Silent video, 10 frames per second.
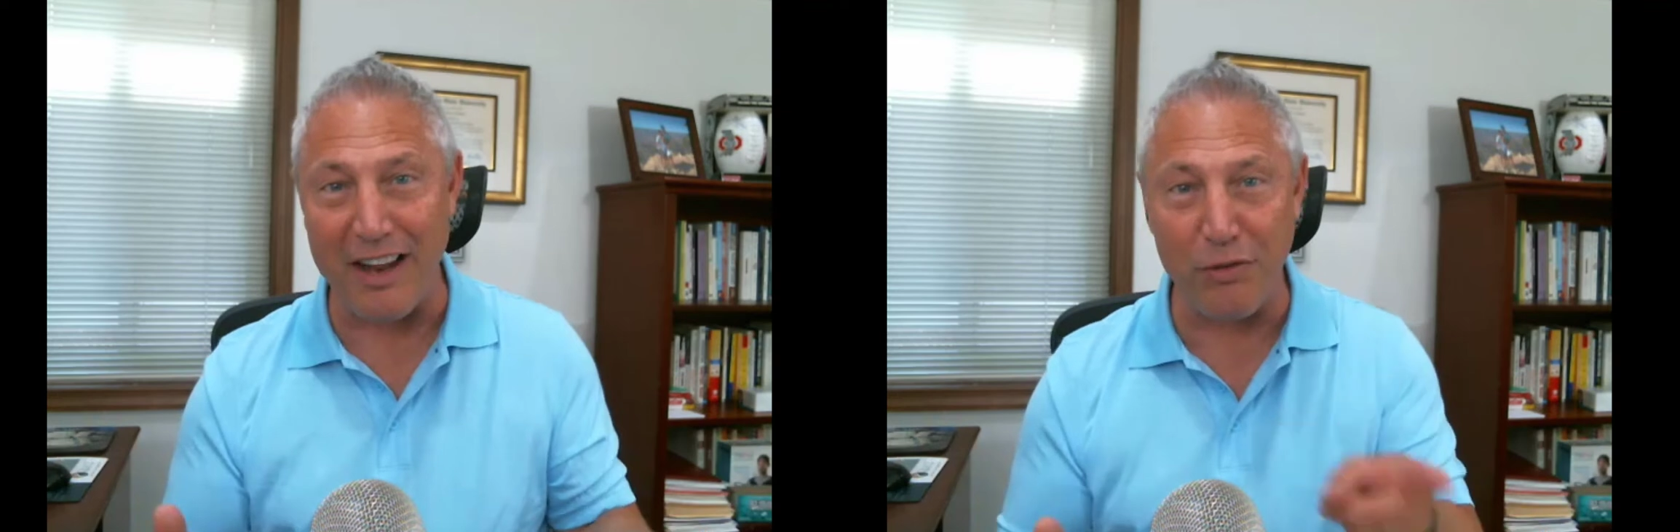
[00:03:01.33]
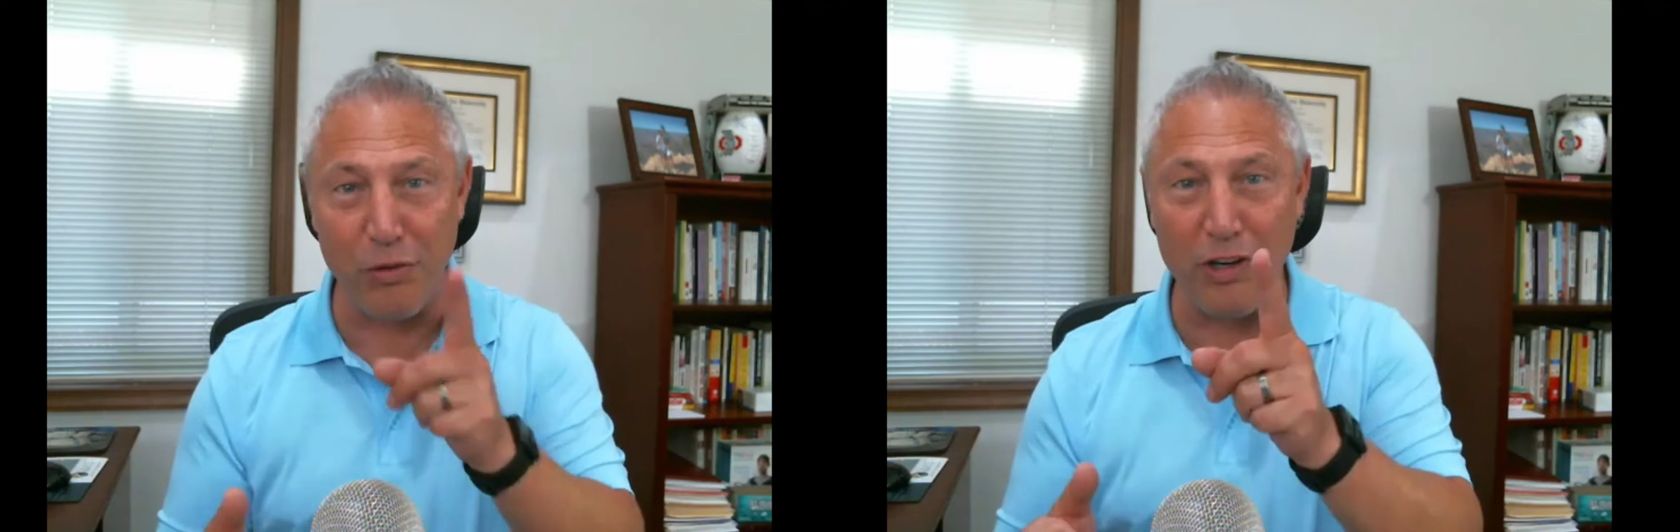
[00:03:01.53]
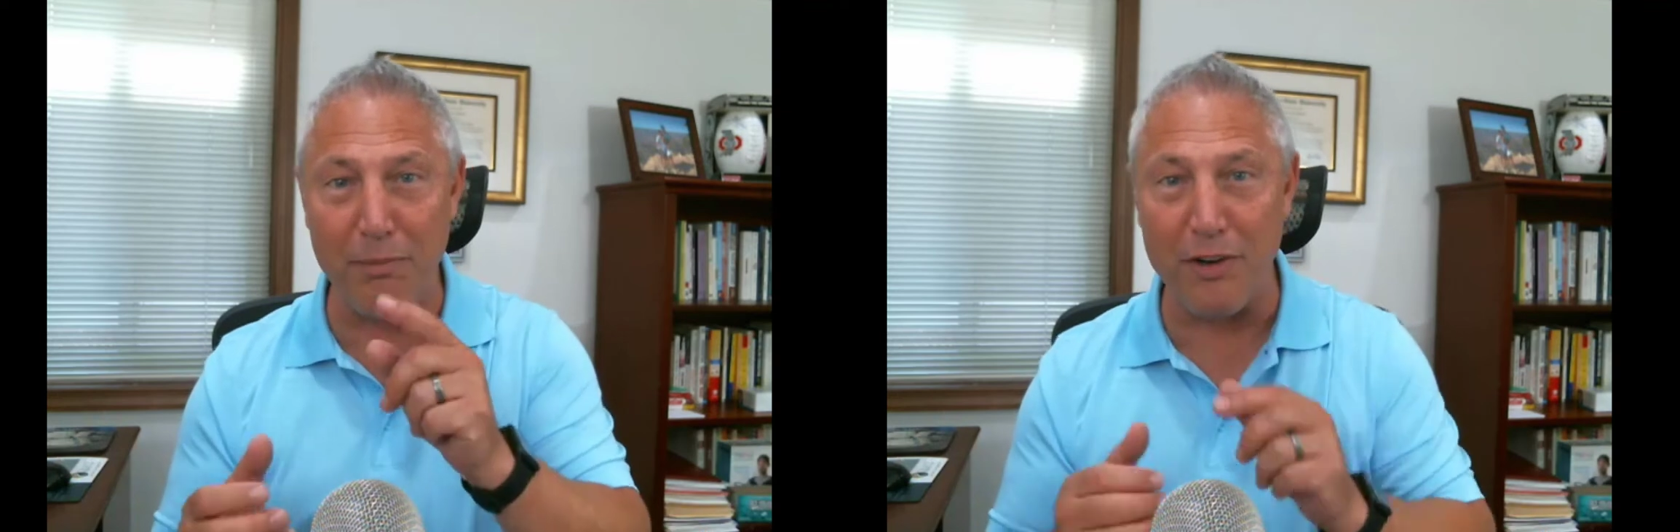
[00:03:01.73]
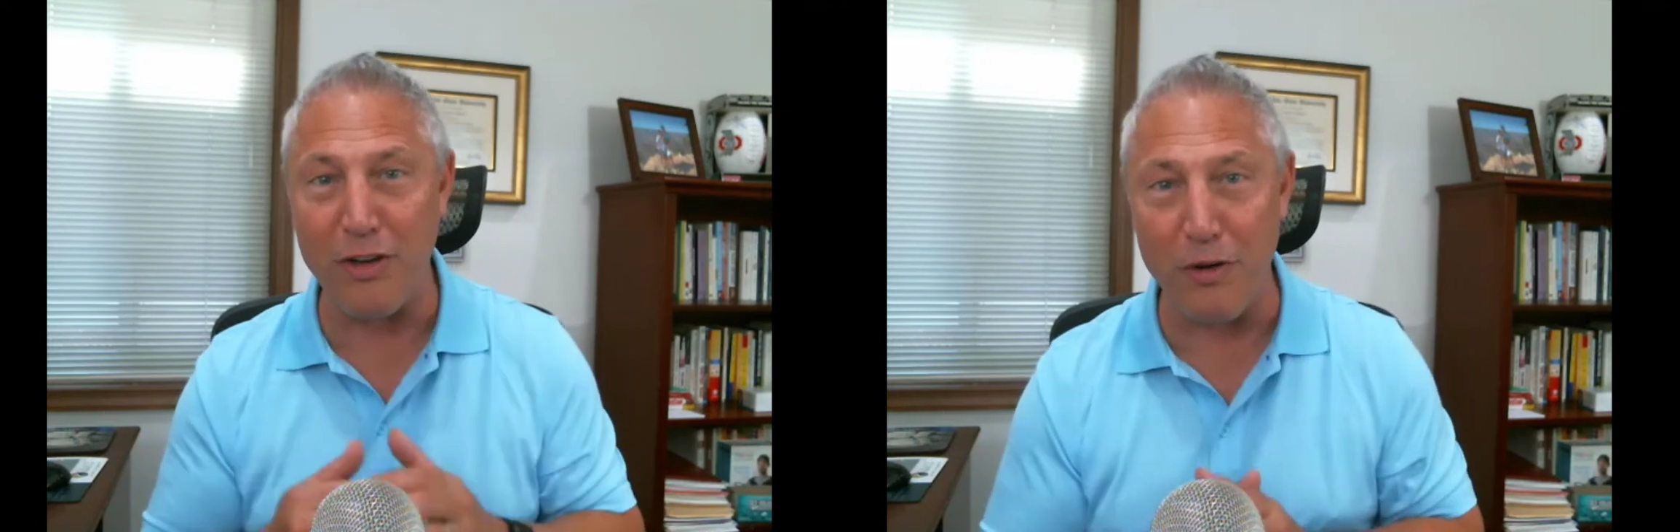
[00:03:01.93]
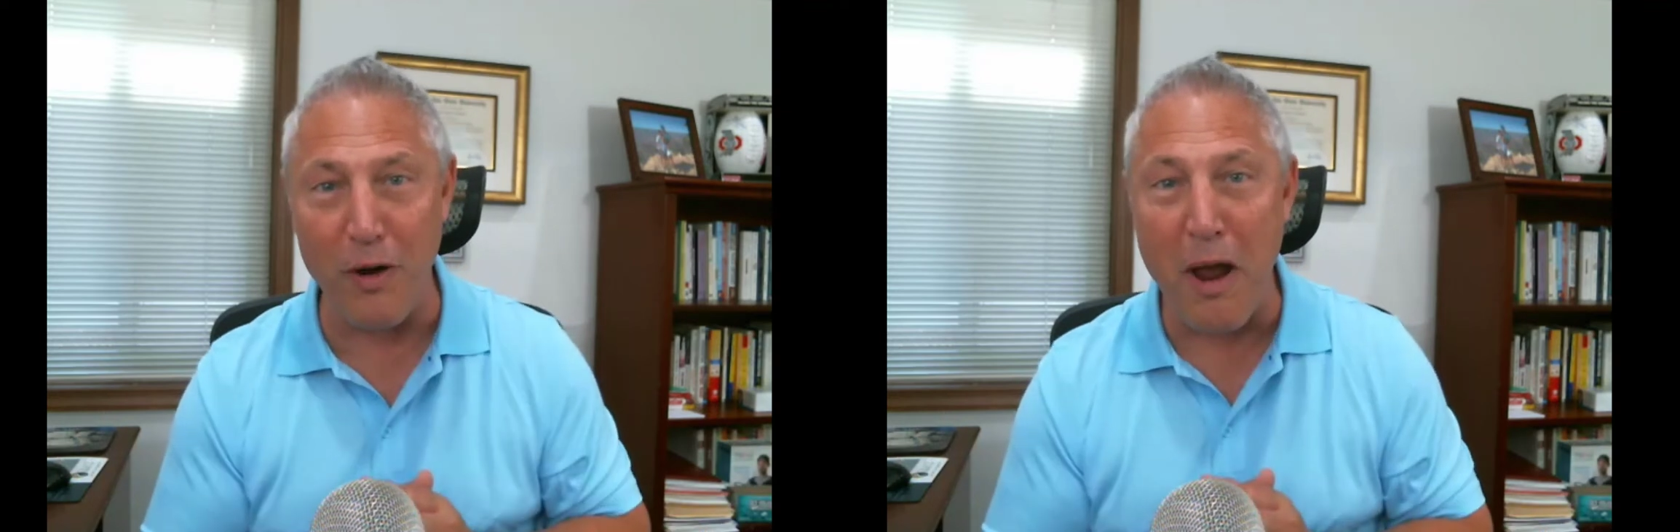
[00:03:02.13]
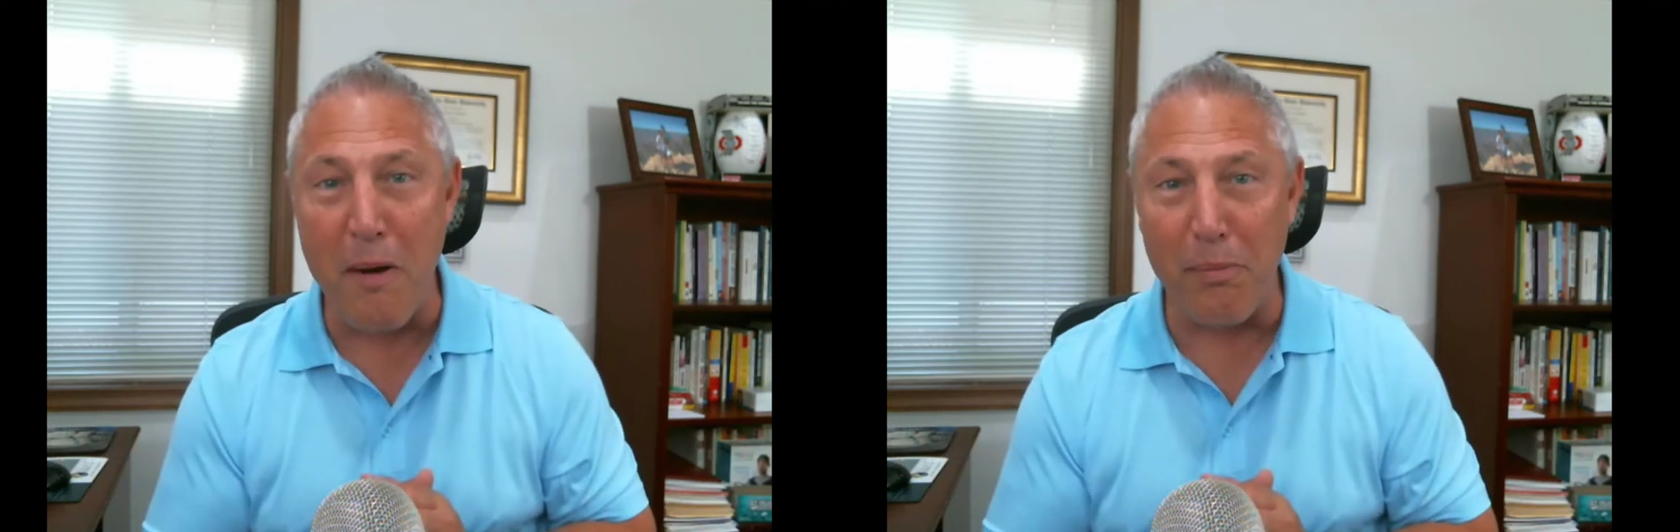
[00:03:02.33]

that's rule number 2.